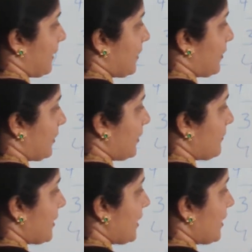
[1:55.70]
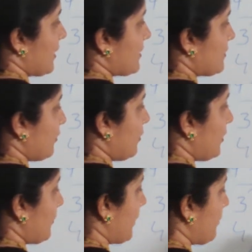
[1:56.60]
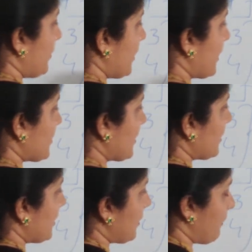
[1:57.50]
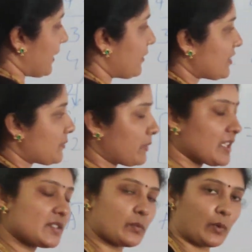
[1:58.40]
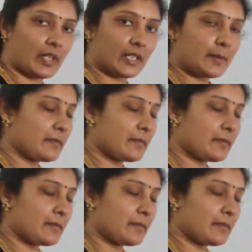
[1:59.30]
Okay, so permutation matrix means what?